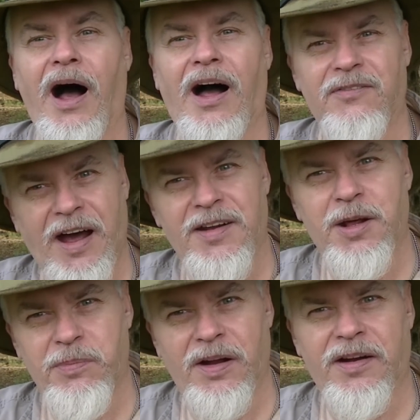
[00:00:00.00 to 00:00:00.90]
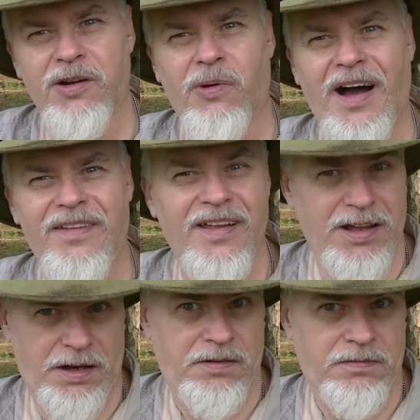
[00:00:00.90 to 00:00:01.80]
I've got the ability right
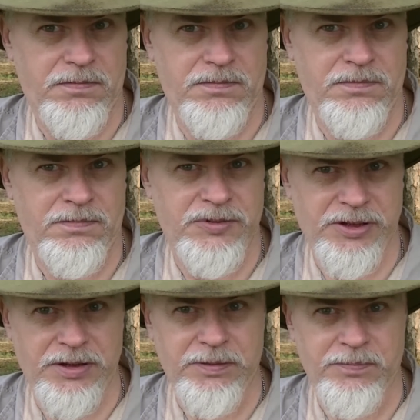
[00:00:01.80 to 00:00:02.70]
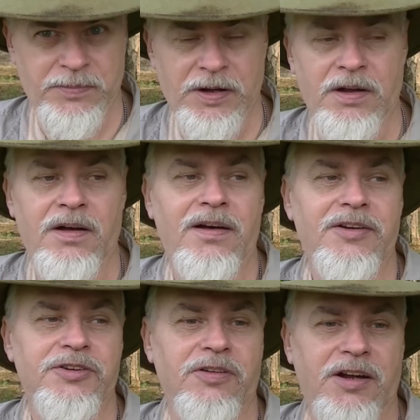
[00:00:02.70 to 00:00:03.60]
then, see?
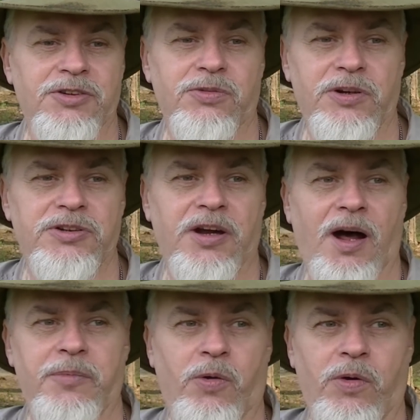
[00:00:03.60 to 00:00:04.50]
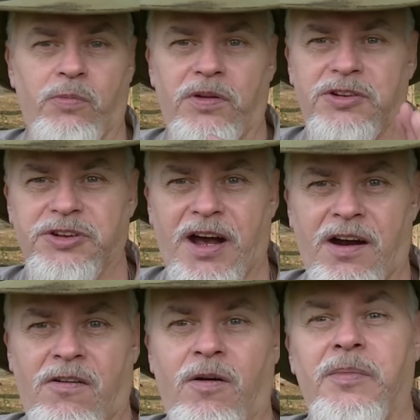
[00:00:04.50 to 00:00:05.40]
And so that's the reason I'm going with the
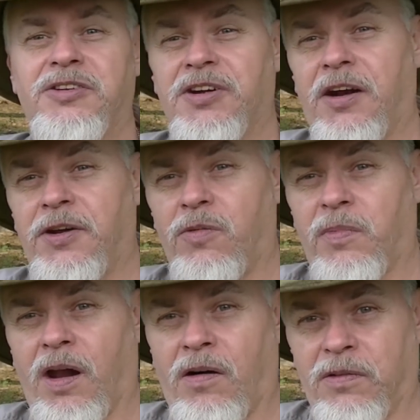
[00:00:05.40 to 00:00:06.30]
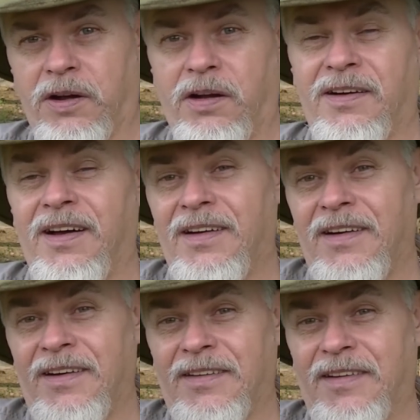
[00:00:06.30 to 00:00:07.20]
sidearm instead of toting my long gun.
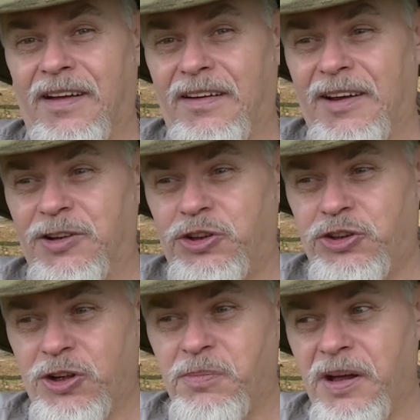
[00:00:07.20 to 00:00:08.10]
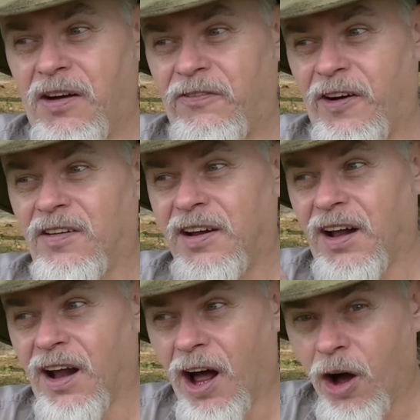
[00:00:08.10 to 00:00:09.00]
The, it should be a fairly
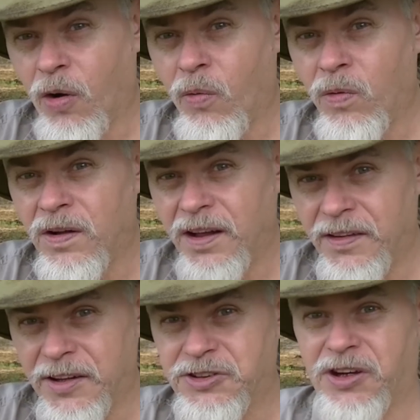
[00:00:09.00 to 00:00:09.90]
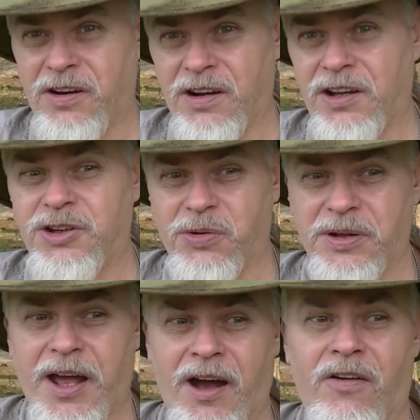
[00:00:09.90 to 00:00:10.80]
low in this area to
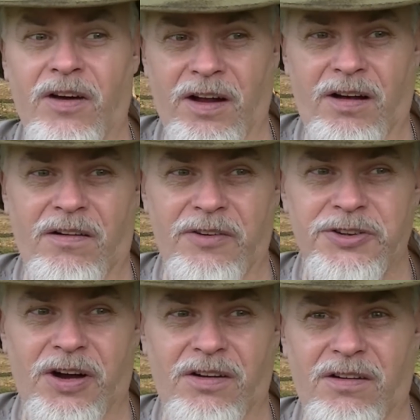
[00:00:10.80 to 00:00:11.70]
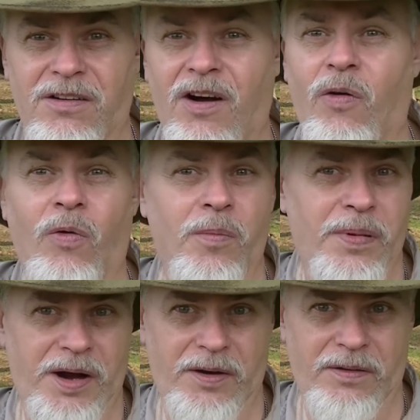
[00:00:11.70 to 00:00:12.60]
encounter a large hog or
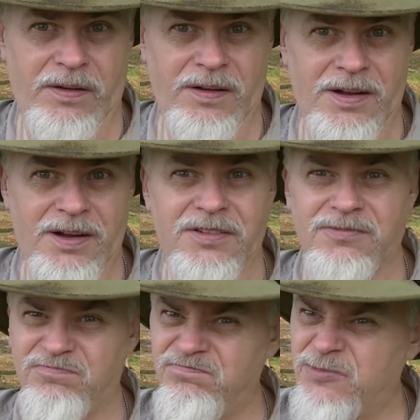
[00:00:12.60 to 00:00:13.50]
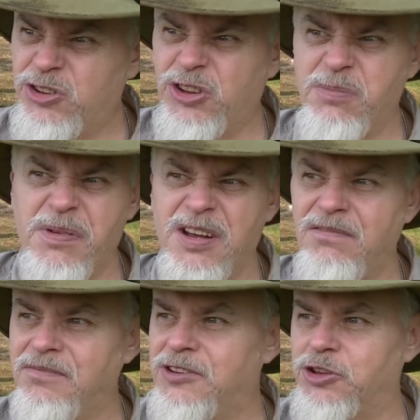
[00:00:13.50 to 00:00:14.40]
bear. Should be
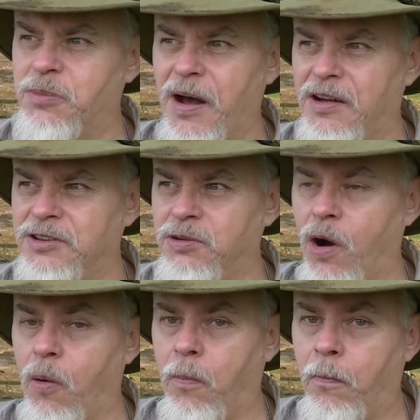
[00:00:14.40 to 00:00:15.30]
just about zero,